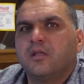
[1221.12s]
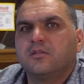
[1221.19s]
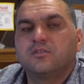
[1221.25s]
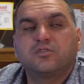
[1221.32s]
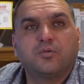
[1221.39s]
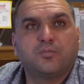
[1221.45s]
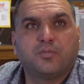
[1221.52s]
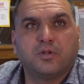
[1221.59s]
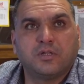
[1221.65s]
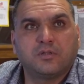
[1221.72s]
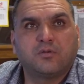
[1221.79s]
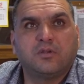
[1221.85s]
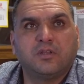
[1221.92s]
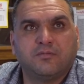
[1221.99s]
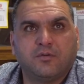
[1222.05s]
simple
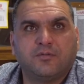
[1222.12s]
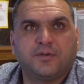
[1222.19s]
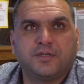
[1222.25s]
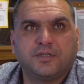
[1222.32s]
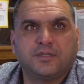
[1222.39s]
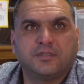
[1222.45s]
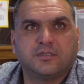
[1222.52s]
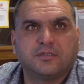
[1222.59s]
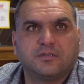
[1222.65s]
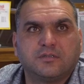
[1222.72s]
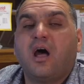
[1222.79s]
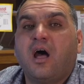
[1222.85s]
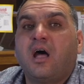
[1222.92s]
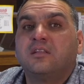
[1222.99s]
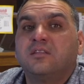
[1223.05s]
to live over here.
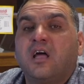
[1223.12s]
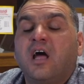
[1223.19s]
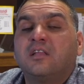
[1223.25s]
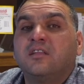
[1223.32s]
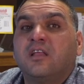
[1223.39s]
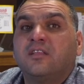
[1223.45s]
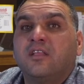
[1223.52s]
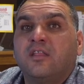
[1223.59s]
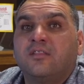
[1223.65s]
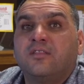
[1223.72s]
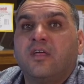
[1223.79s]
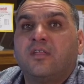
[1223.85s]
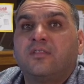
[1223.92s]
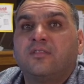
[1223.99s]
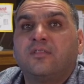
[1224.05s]
And, and
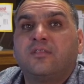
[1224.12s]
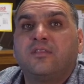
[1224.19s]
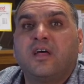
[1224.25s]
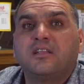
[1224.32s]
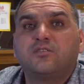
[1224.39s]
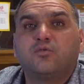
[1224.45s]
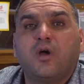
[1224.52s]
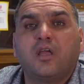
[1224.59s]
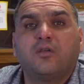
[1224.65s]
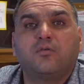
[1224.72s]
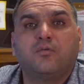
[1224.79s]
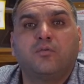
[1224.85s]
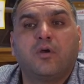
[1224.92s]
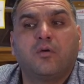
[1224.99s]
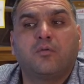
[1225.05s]
uh, th that's why
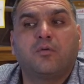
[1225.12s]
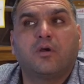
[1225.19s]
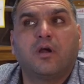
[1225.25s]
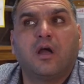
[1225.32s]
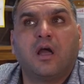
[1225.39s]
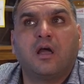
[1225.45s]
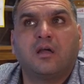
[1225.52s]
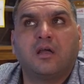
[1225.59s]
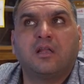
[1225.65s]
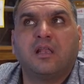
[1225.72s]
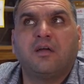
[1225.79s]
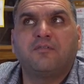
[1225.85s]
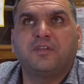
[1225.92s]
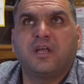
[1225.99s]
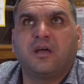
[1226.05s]
I
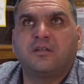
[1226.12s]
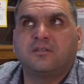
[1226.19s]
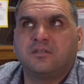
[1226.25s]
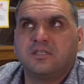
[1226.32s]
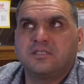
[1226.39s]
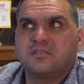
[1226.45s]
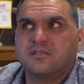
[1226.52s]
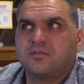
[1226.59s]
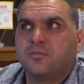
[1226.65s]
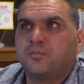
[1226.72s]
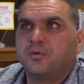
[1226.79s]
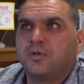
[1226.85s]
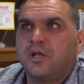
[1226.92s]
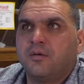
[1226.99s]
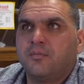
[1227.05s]
love it, uh, this
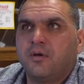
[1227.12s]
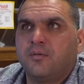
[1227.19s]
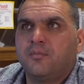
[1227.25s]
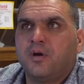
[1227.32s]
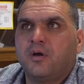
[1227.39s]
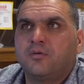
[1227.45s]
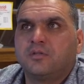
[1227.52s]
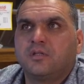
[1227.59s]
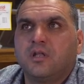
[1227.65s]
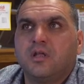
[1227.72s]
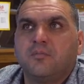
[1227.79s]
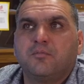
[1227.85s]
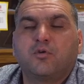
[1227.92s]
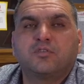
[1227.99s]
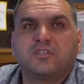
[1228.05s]
simple ab about,
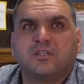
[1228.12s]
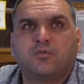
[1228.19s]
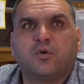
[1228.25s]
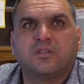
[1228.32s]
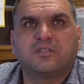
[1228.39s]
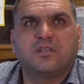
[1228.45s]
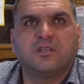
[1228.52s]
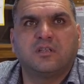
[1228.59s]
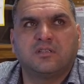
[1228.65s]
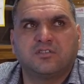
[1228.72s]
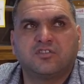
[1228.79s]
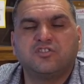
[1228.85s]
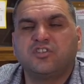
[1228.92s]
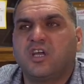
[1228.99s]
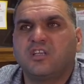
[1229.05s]
because it was, in
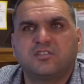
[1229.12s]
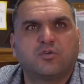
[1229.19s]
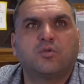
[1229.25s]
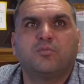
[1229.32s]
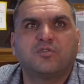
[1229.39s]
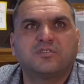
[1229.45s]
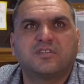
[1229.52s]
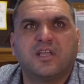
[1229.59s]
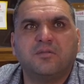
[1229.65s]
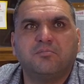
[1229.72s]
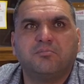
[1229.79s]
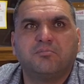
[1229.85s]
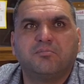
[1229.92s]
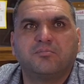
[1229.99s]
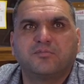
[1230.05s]
Sinjar it's almost same.
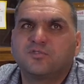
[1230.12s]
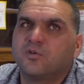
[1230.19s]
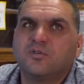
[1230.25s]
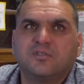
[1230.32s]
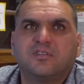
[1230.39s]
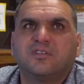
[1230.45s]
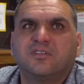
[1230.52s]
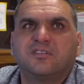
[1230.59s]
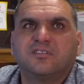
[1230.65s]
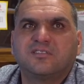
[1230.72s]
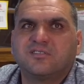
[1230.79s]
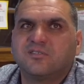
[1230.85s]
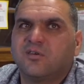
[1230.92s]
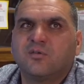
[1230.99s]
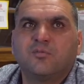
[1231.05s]
So it,
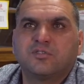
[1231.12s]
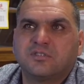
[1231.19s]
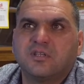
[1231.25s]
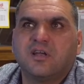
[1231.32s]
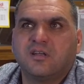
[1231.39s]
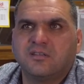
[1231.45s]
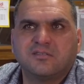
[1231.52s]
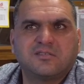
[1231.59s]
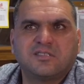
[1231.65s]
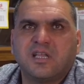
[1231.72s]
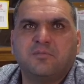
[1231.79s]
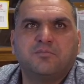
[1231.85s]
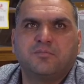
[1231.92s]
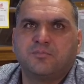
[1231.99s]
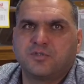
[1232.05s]
it's almost uh,
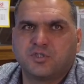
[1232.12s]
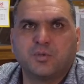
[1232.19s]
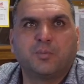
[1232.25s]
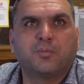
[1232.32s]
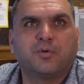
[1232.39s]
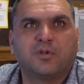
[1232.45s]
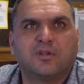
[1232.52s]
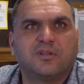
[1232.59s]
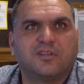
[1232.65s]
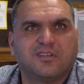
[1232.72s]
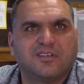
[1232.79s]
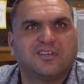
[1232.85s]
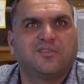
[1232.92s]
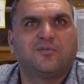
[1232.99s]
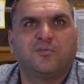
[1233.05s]
same simple
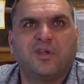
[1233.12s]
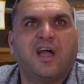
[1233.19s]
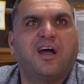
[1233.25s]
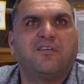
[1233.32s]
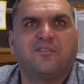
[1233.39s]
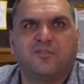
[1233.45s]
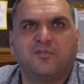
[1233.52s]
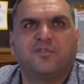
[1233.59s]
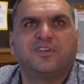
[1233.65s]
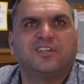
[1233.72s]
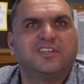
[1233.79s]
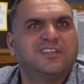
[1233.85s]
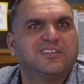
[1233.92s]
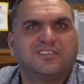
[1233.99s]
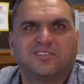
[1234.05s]
we have over
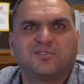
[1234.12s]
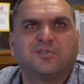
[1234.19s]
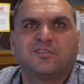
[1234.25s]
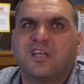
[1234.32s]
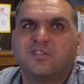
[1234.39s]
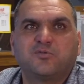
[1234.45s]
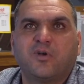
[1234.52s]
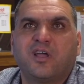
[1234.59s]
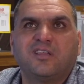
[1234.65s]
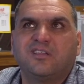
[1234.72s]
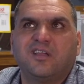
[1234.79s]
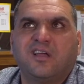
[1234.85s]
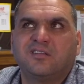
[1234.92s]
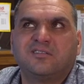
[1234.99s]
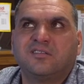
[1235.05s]
here. So that's why
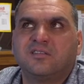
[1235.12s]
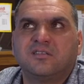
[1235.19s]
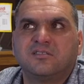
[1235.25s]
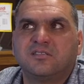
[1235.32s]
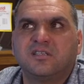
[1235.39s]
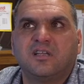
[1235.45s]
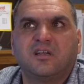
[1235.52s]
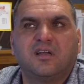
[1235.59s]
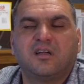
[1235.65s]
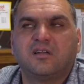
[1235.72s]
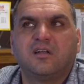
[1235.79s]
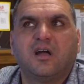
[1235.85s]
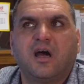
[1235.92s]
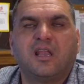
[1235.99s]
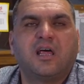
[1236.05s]
I didn't see a,
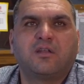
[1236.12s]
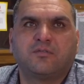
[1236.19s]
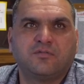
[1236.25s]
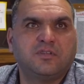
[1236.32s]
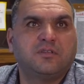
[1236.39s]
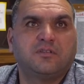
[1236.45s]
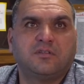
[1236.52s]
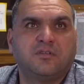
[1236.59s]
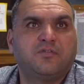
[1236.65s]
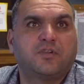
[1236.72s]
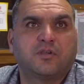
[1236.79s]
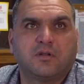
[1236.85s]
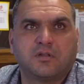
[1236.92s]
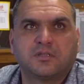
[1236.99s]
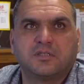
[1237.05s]
a lot of di
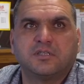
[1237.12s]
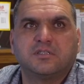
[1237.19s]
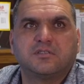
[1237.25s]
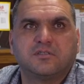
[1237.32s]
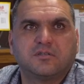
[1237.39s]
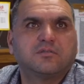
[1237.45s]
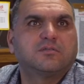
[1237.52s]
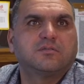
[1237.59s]
difficulties.